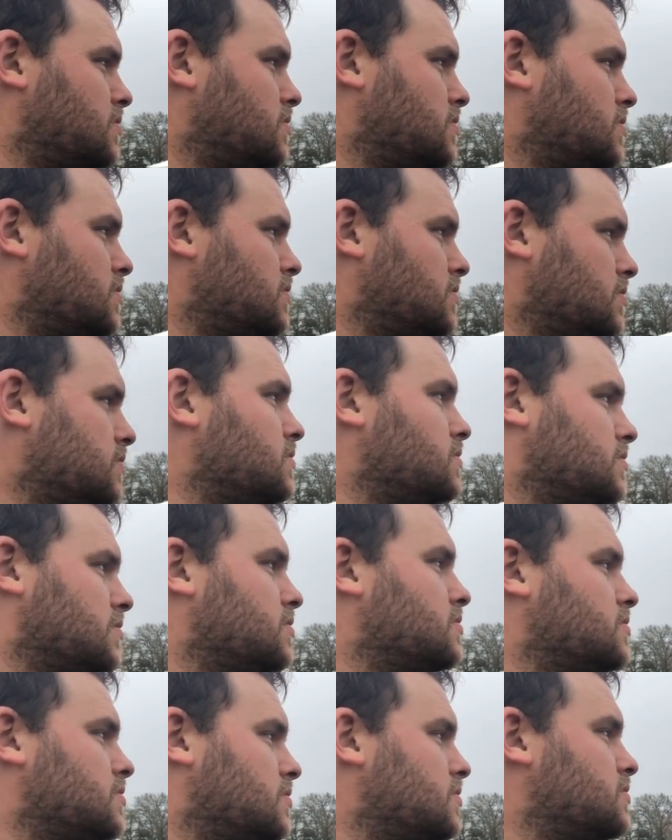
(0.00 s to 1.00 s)

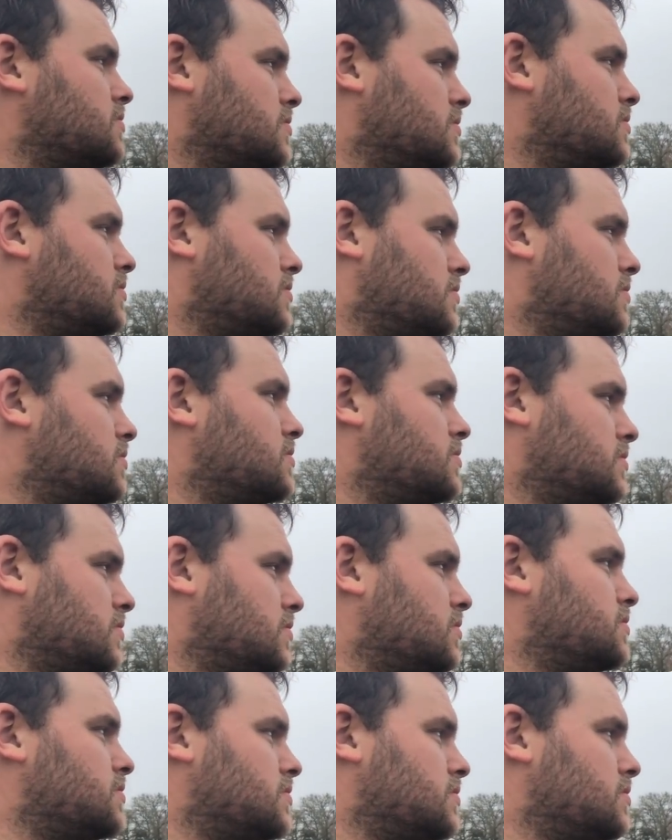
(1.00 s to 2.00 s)

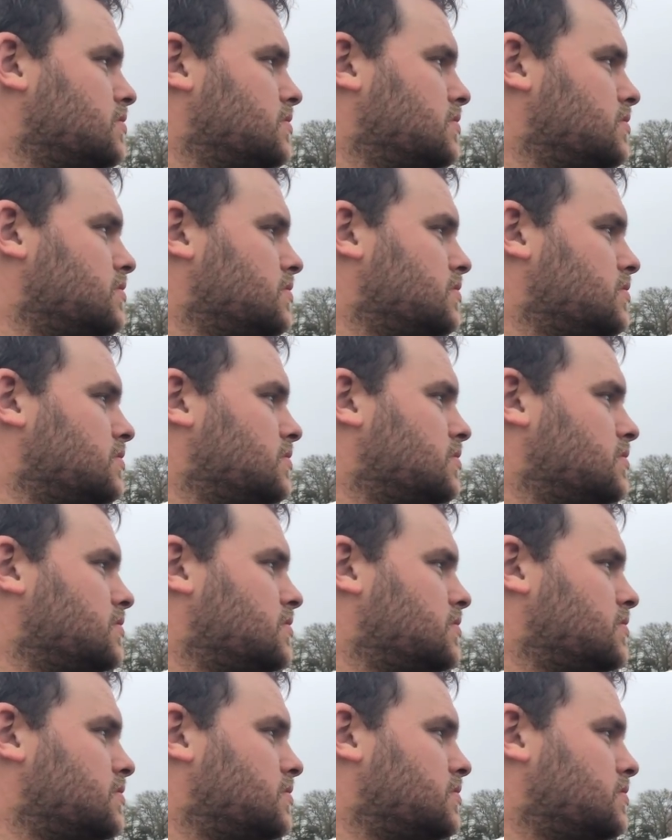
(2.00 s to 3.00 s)

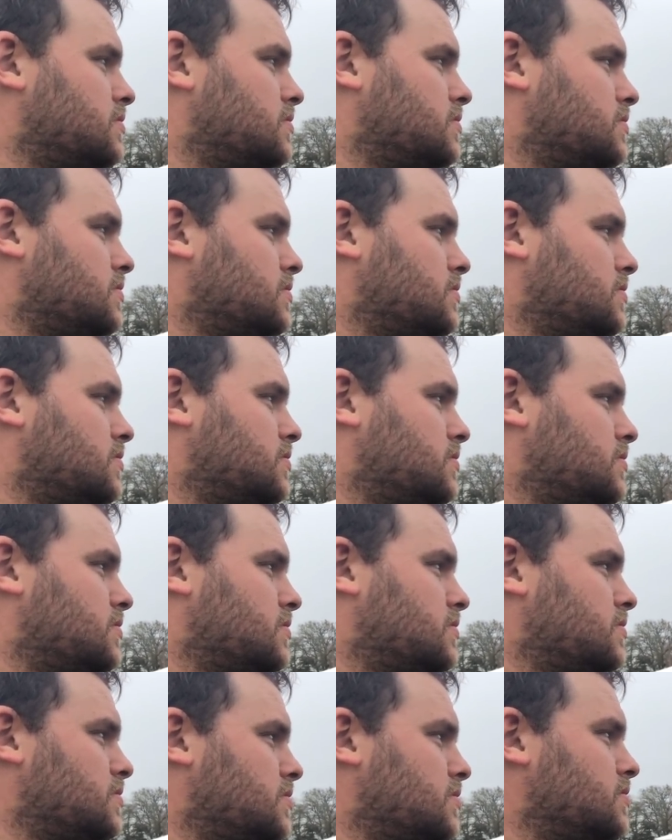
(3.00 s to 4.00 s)

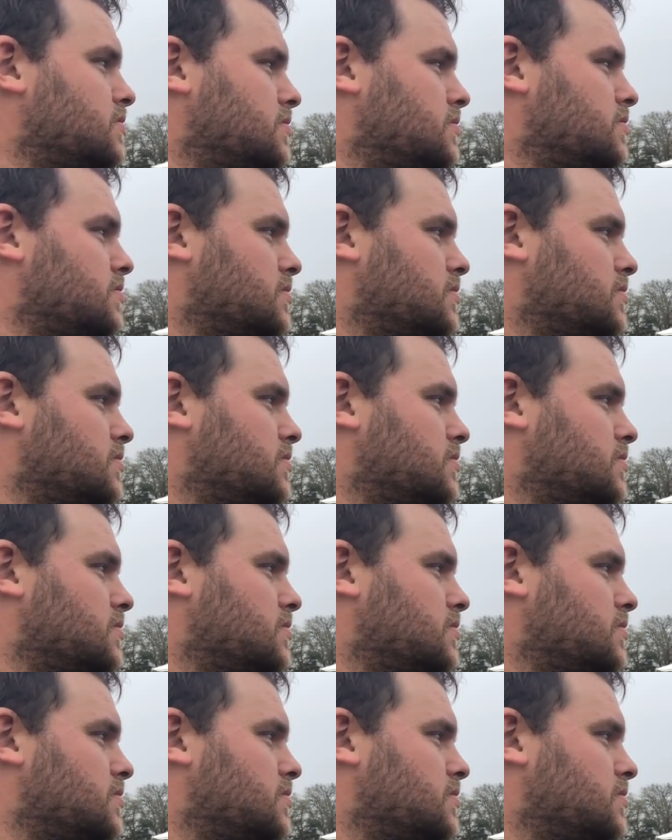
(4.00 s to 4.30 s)
[no speech]